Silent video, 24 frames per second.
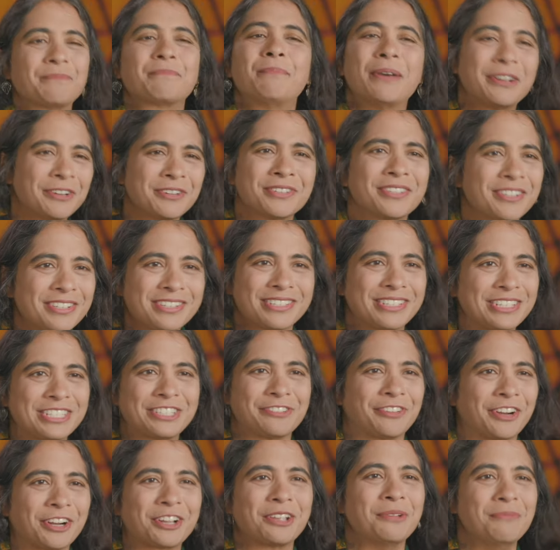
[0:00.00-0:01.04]
better
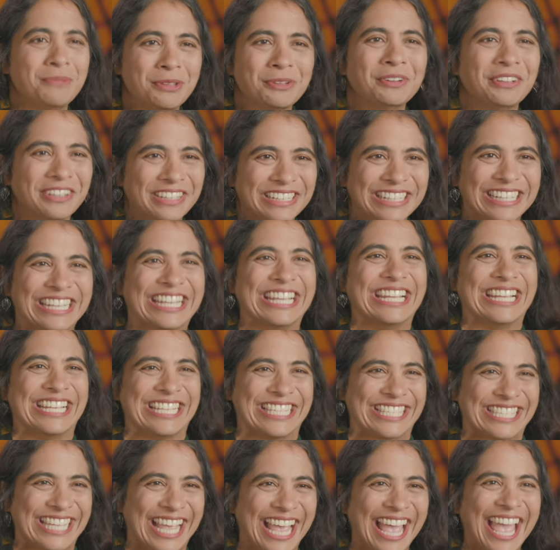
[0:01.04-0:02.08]
citizens of our
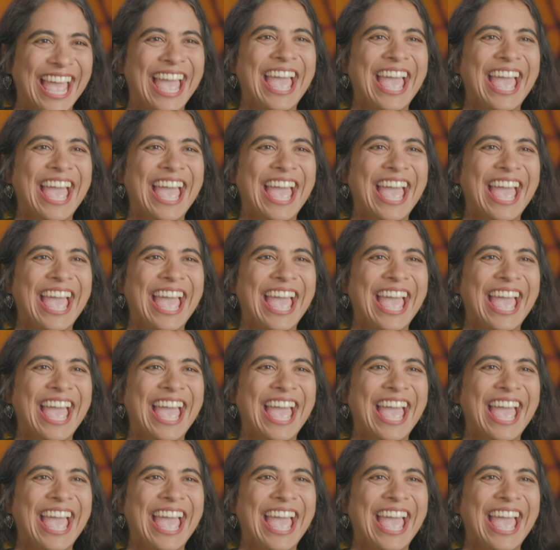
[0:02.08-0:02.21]
communities?